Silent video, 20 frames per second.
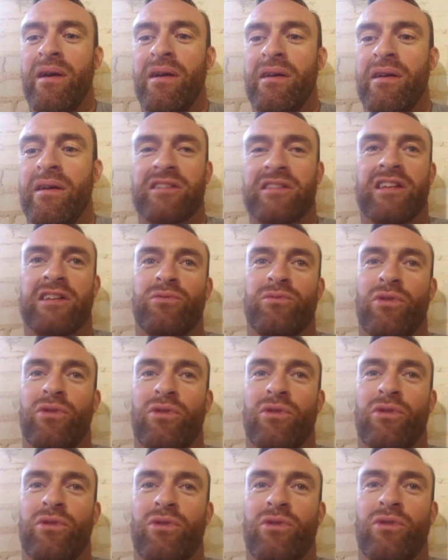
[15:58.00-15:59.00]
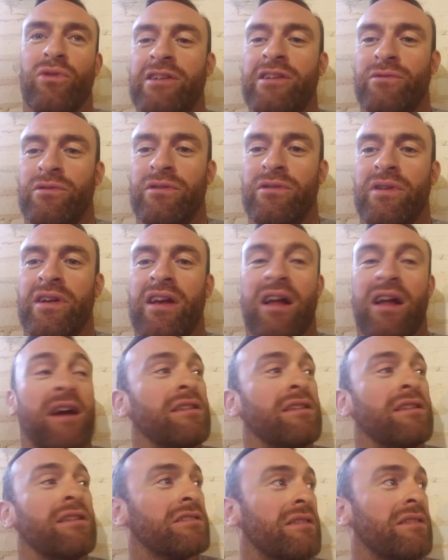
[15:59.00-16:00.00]
Because that's what all the other guys are doing. And I
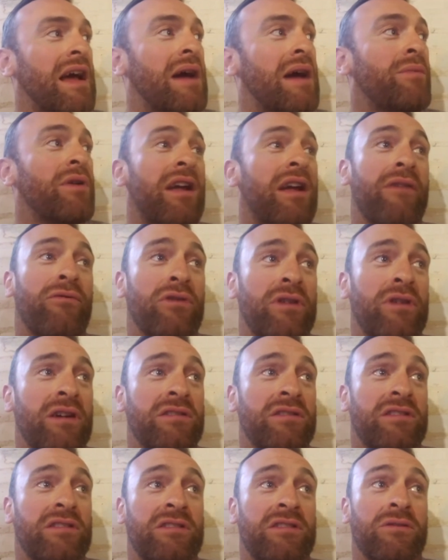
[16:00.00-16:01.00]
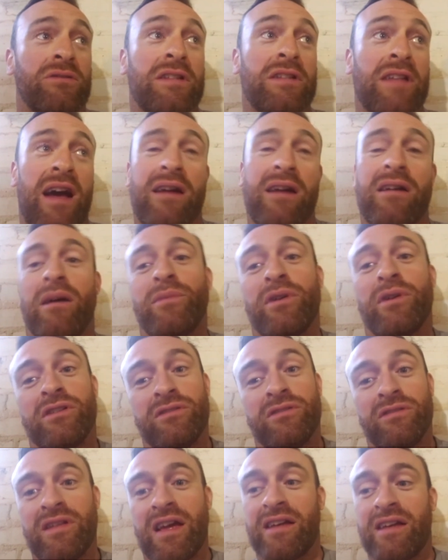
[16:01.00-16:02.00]
looked at that and went, everyone else is doing that, I'm going
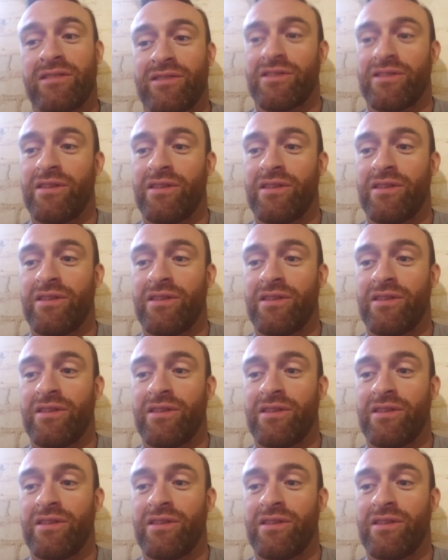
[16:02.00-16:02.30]
to do this.